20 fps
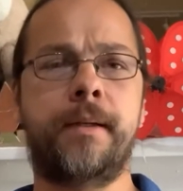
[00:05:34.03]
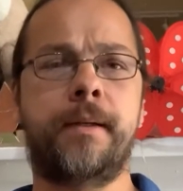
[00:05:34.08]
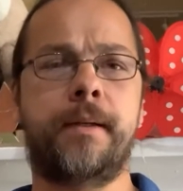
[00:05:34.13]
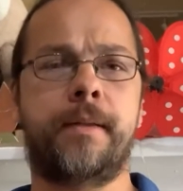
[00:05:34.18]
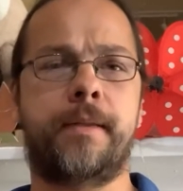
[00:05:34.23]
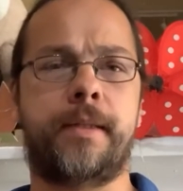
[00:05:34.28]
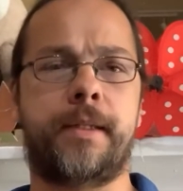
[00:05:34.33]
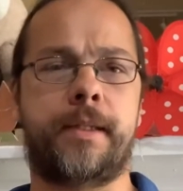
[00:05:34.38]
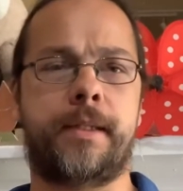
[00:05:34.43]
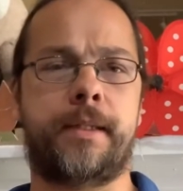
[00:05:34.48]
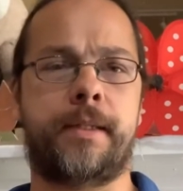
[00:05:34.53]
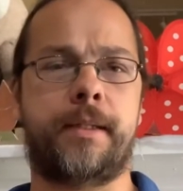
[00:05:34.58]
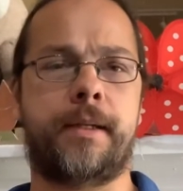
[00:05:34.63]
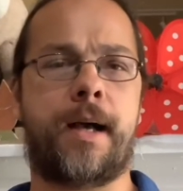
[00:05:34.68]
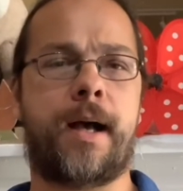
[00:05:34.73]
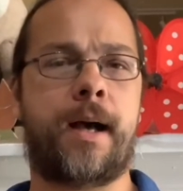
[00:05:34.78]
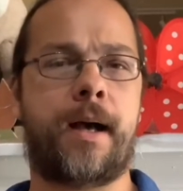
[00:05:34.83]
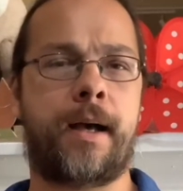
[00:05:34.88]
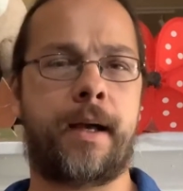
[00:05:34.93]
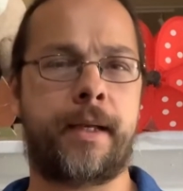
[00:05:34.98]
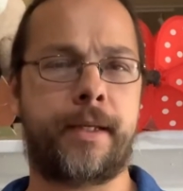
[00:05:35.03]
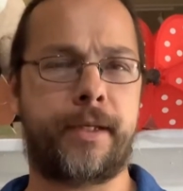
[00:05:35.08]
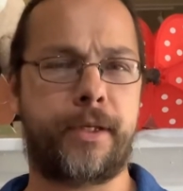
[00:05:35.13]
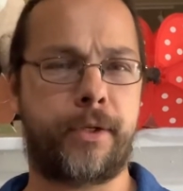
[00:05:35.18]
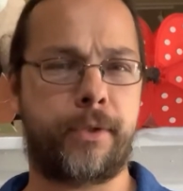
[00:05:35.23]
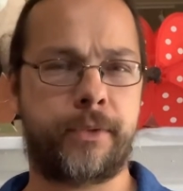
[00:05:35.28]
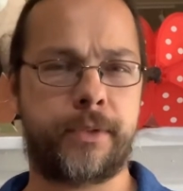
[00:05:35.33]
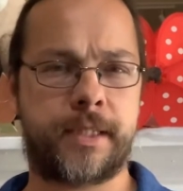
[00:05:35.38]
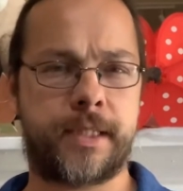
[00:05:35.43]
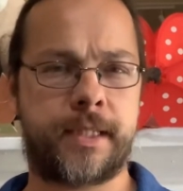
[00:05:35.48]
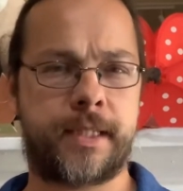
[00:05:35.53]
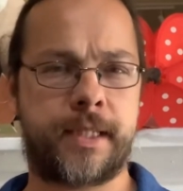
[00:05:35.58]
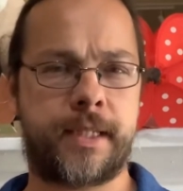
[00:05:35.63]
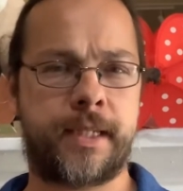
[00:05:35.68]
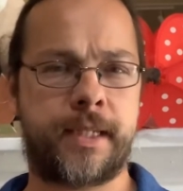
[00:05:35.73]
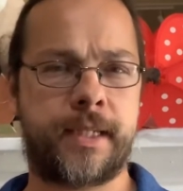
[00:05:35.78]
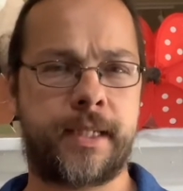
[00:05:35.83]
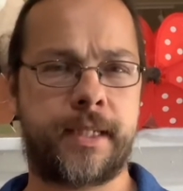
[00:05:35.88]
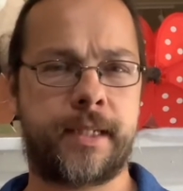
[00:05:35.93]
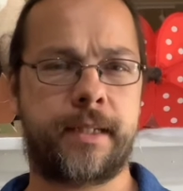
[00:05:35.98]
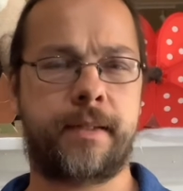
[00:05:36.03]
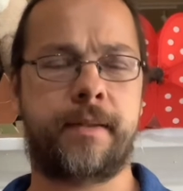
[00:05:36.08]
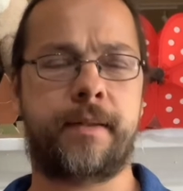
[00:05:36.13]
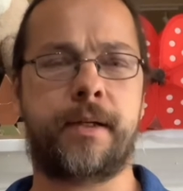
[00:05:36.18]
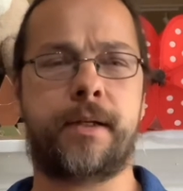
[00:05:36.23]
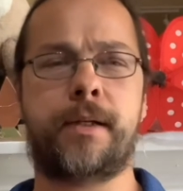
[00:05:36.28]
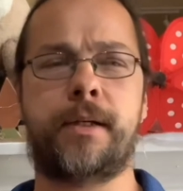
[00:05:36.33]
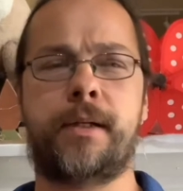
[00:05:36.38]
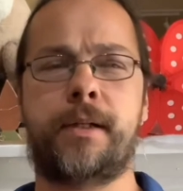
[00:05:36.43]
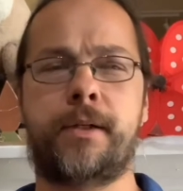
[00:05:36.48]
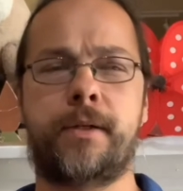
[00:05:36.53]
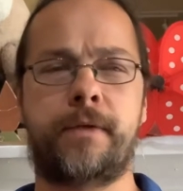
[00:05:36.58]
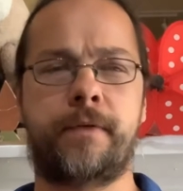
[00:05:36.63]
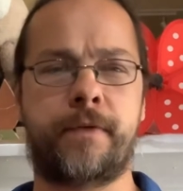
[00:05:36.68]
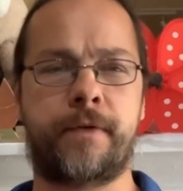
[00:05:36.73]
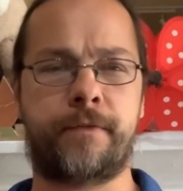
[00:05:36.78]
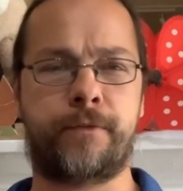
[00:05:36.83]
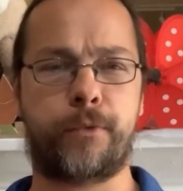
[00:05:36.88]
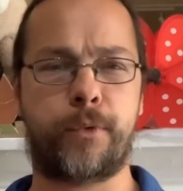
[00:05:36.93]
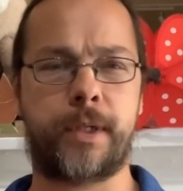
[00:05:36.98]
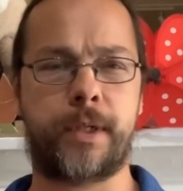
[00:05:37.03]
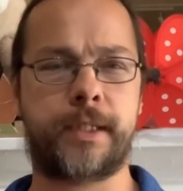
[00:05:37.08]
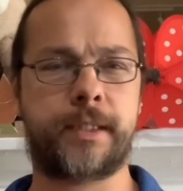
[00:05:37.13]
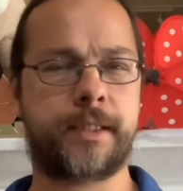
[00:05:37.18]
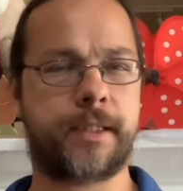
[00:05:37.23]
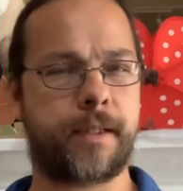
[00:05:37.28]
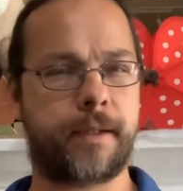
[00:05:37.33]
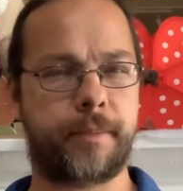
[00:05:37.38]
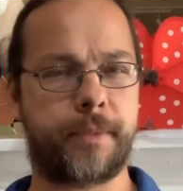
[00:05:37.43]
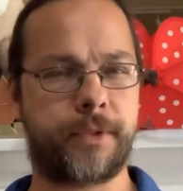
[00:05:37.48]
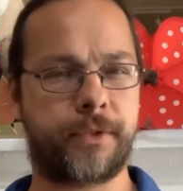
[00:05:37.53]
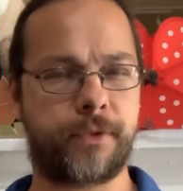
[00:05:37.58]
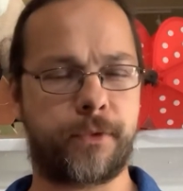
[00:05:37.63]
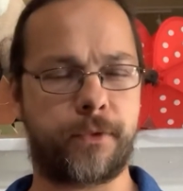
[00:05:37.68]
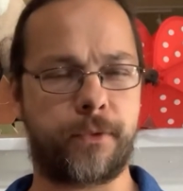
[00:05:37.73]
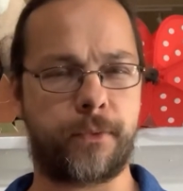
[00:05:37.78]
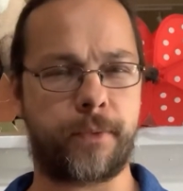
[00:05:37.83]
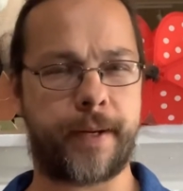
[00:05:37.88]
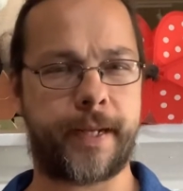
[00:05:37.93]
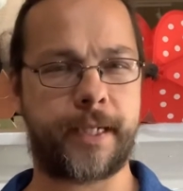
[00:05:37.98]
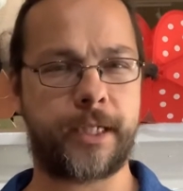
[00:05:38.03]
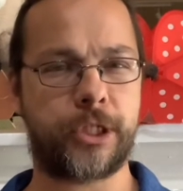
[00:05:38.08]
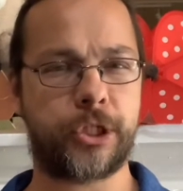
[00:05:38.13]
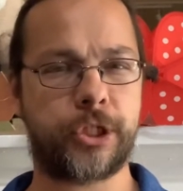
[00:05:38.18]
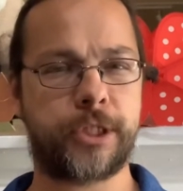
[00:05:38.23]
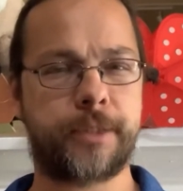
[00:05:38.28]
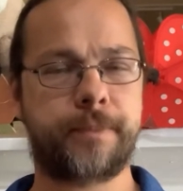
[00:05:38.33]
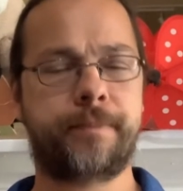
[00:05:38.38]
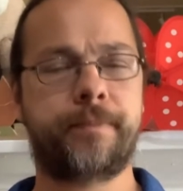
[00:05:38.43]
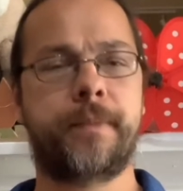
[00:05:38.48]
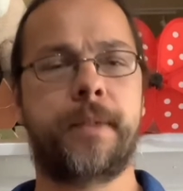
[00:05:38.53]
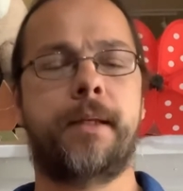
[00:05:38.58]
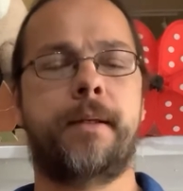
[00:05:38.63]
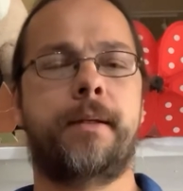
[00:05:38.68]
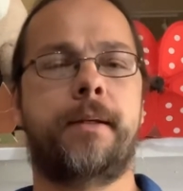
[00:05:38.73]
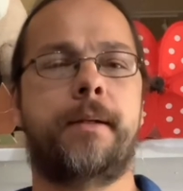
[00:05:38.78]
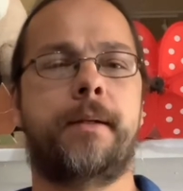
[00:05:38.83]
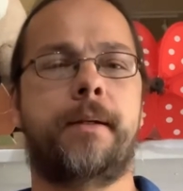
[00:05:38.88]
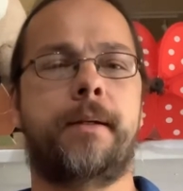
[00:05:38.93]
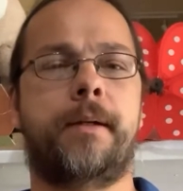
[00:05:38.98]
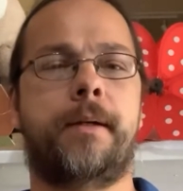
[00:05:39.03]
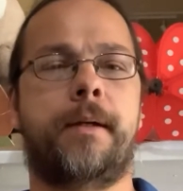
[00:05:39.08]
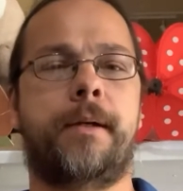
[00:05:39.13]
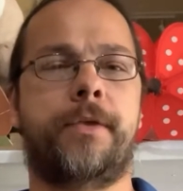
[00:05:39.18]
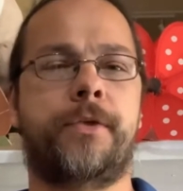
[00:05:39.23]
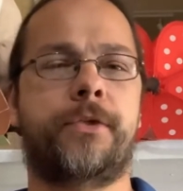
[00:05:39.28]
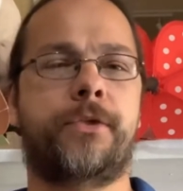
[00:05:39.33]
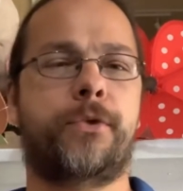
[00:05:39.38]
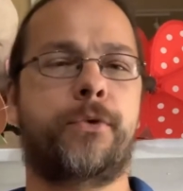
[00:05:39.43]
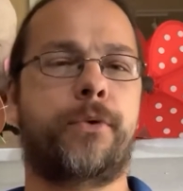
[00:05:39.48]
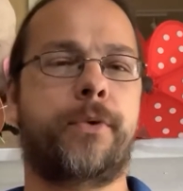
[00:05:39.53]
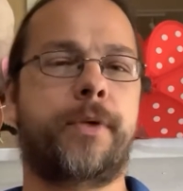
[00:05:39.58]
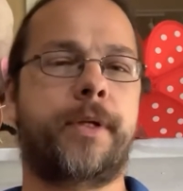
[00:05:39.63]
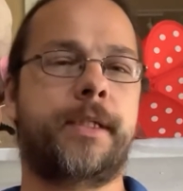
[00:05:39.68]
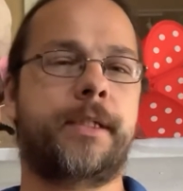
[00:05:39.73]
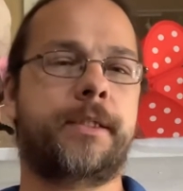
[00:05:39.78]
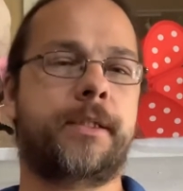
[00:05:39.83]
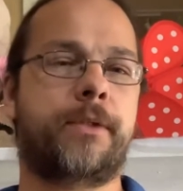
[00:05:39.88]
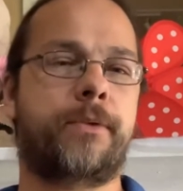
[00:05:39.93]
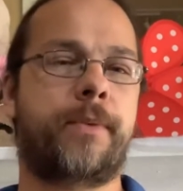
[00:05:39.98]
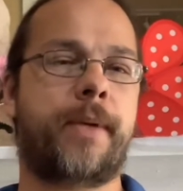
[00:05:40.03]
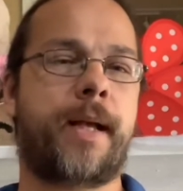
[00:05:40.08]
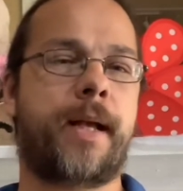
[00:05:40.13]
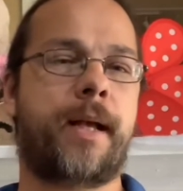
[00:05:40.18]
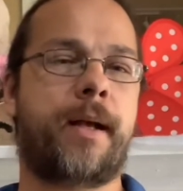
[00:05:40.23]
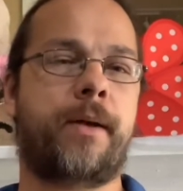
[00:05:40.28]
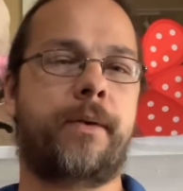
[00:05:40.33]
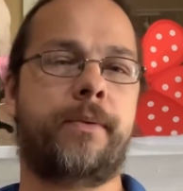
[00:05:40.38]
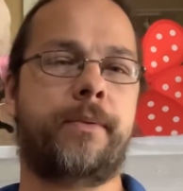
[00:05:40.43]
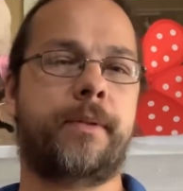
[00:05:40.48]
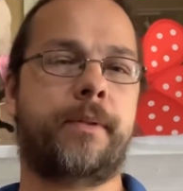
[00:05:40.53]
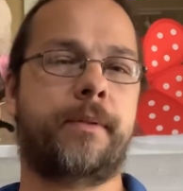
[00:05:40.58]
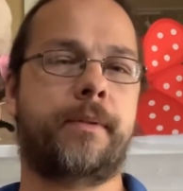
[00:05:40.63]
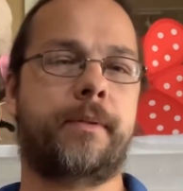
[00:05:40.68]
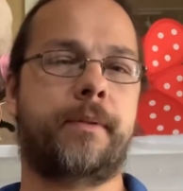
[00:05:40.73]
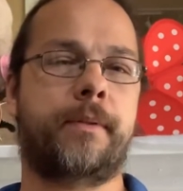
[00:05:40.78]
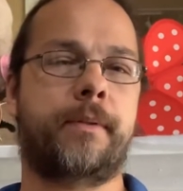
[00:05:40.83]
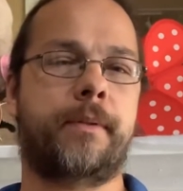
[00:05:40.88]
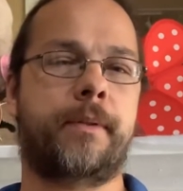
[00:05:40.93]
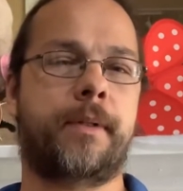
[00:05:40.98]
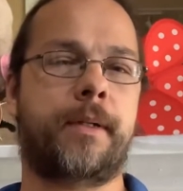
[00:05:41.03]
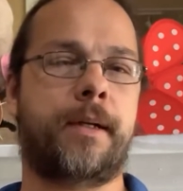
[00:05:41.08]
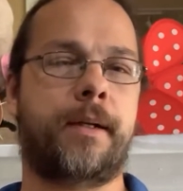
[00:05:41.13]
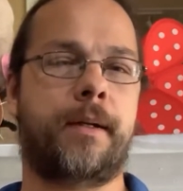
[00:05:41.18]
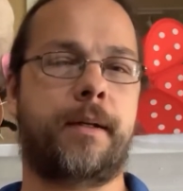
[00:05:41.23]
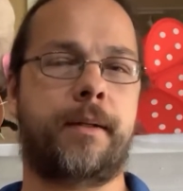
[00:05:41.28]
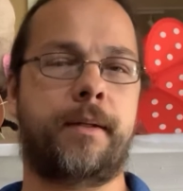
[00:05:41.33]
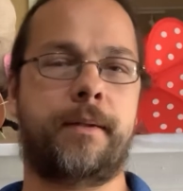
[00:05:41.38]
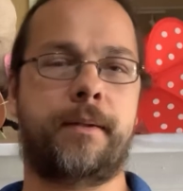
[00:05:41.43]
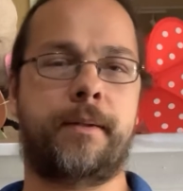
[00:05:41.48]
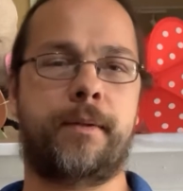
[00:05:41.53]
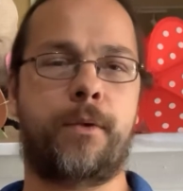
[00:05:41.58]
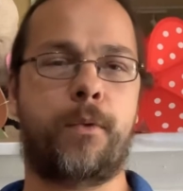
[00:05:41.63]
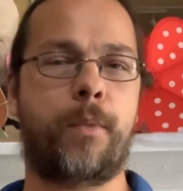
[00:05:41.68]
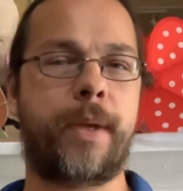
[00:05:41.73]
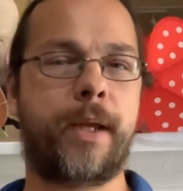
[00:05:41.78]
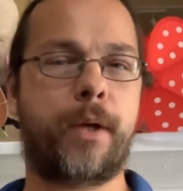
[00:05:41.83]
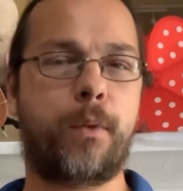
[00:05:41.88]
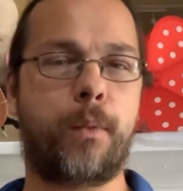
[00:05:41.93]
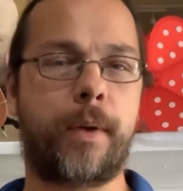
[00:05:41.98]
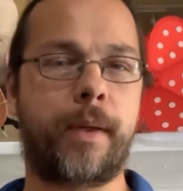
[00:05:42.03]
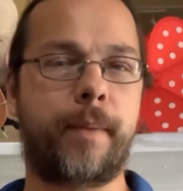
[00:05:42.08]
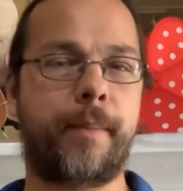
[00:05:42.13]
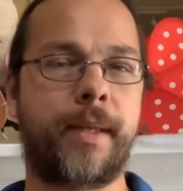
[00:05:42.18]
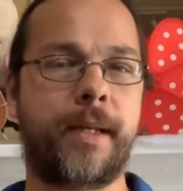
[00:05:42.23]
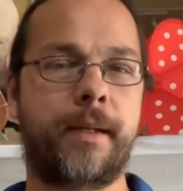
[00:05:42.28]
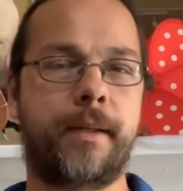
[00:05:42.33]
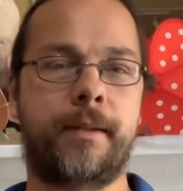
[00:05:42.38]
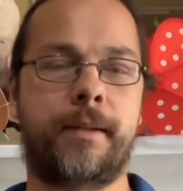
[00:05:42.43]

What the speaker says: the high notes that they hit, the color of their voice, and their musical range. The stories surround weak women,